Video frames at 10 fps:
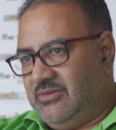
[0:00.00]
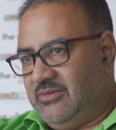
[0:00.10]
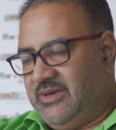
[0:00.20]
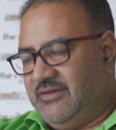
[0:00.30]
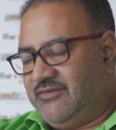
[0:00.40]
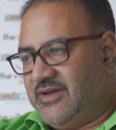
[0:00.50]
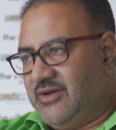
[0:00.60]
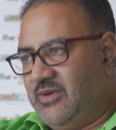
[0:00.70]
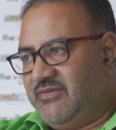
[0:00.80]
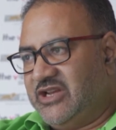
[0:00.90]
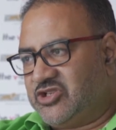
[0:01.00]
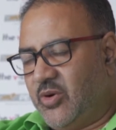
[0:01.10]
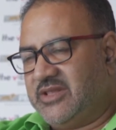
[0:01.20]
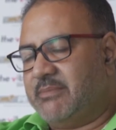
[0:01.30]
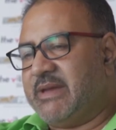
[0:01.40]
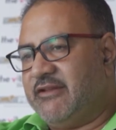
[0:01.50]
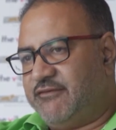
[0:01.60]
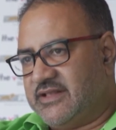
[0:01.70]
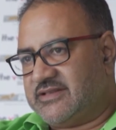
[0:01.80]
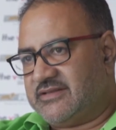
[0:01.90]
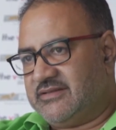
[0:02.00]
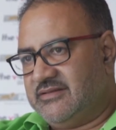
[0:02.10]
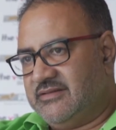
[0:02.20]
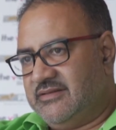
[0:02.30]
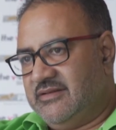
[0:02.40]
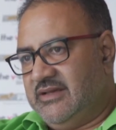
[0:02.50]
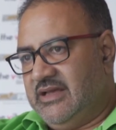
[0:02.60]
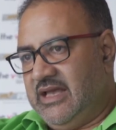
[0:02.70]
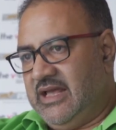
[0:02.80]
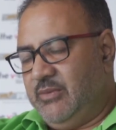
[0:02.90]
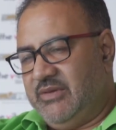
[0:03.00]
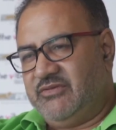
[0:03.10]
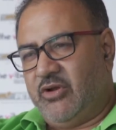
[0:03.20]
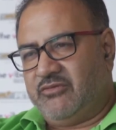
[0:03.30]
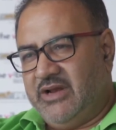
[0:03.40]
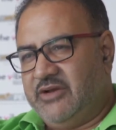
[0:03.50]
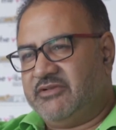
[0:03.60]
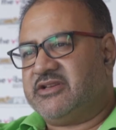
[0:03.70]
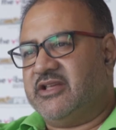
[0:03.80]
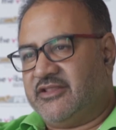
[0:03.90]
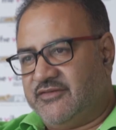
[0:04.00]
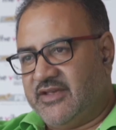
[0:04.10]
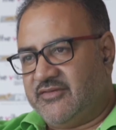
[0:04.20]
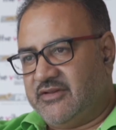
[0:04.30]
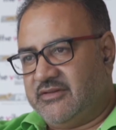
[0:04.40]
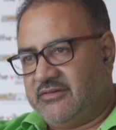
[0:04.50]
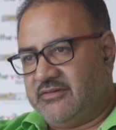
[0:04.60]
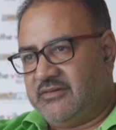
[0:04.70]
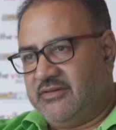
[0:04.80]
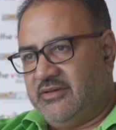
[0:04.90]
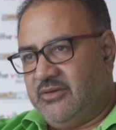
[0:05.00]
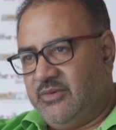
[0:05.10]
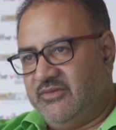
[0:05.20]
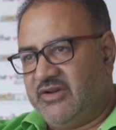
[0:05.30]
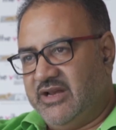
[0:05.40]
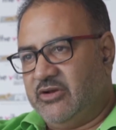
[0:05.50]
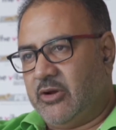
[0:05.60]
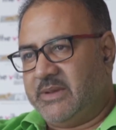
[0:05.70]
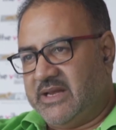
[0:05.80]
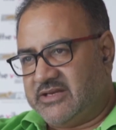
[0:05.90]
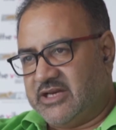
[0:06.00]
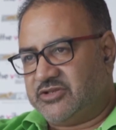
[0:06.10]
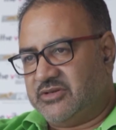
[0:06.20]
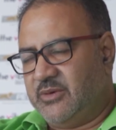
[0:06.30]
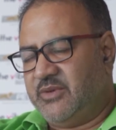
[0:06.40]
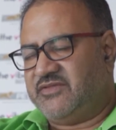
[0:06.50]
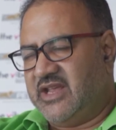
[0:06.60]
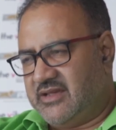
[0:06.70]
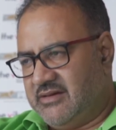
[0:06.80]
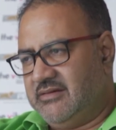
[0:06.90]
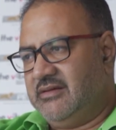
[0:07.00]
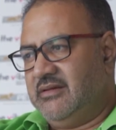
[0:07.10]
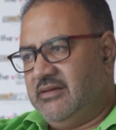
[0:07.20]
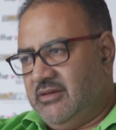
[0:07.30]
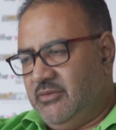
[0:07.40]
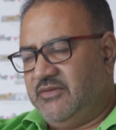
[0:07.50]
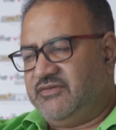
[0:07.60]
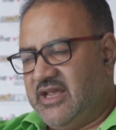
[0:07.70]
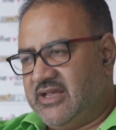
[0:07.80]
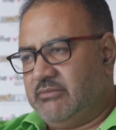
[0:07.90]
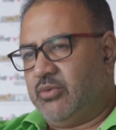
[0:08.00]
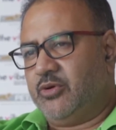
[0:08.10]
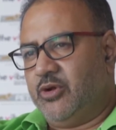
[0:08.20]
We've enjoyed the benefits and we've not really returned the favor. We've really not paid attention, and we've taken Borneo,